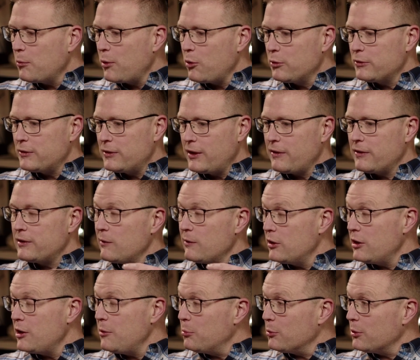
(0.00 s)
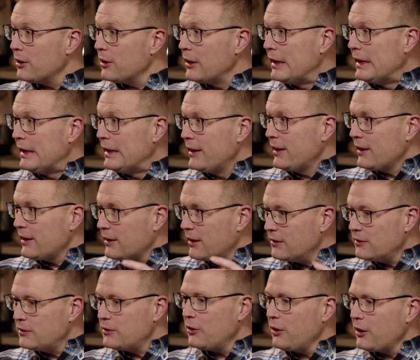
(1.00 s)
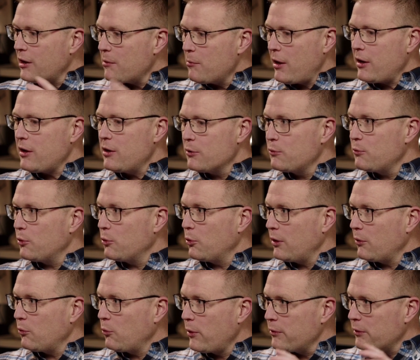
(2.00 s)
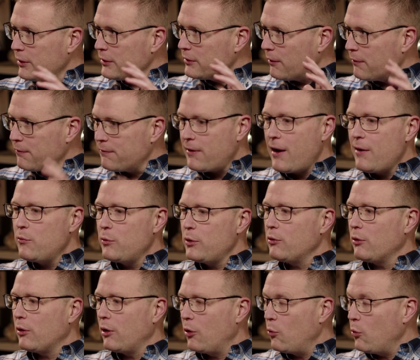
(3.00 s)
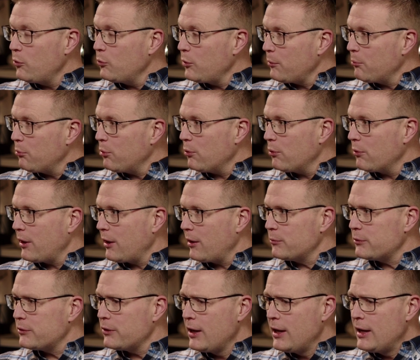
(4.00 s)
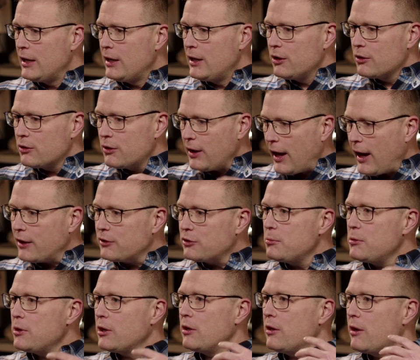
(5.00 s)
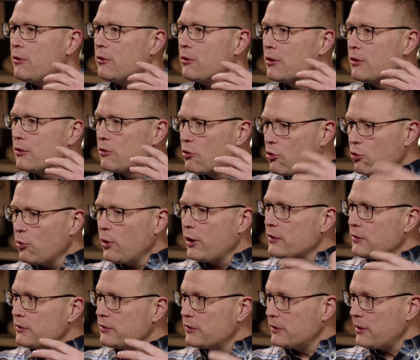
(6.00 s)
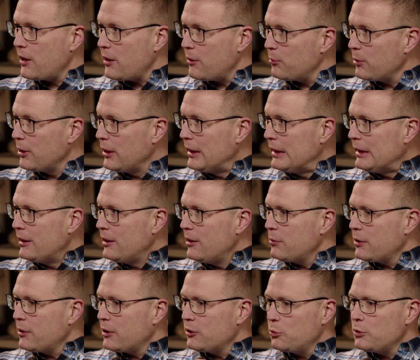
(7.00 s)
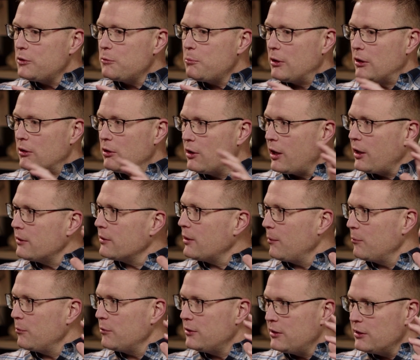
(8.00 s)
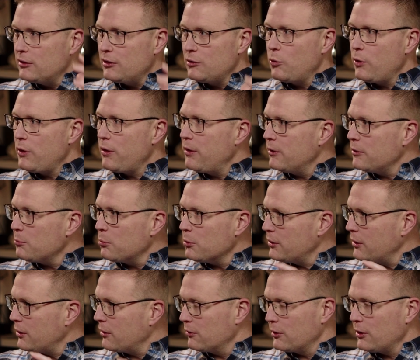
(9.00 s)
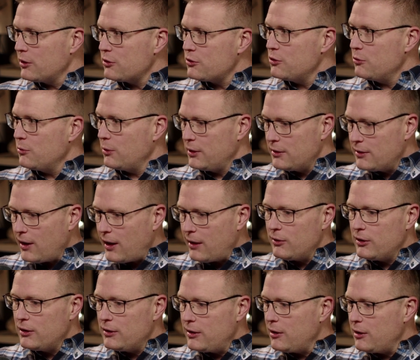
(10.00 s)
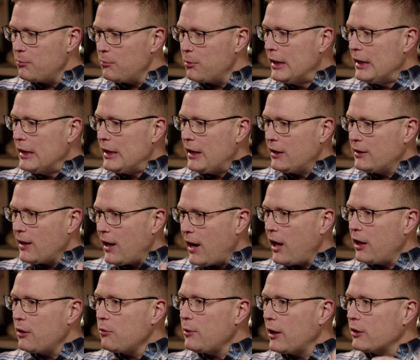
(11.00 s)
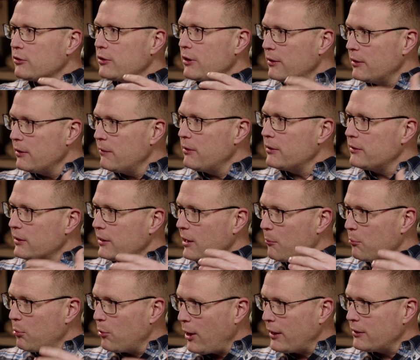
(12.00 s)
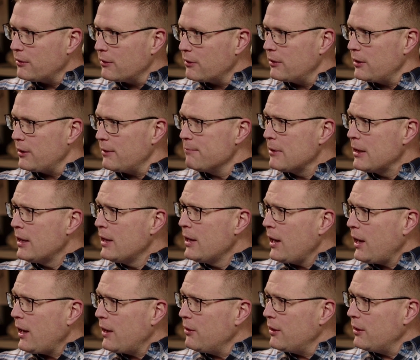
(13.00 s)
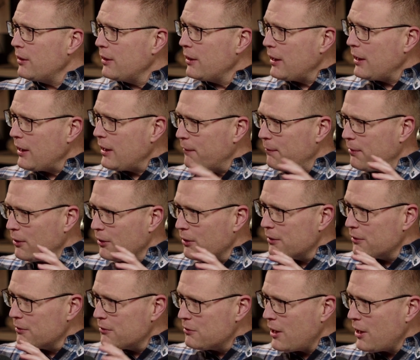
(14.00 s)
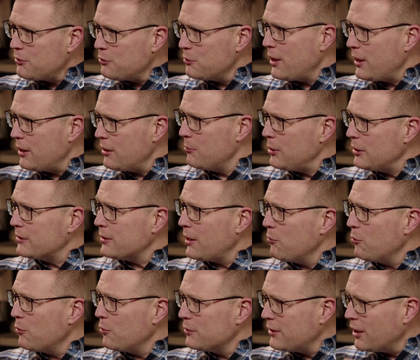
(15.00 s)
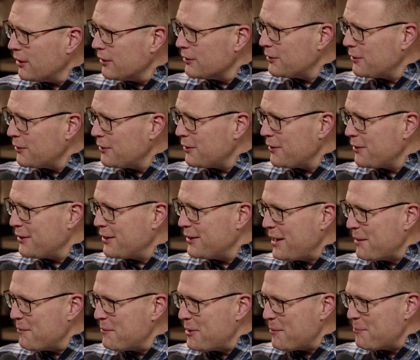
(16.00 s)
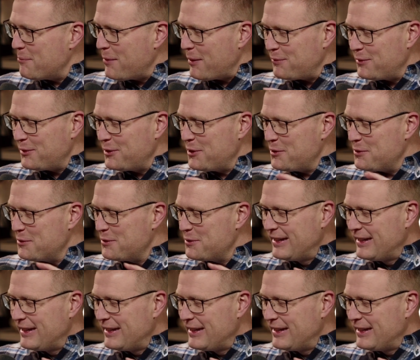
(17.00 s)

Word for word: wants to take this even deeper, considering coming out here for whether it's our five week or our one week programs, could actually be another great step because we spend a lot of time dealing with this particular issue and diving deep into how do we actually live this thing out practically. And then if they're not doing that in the meantime, tell us the name of the Buffalo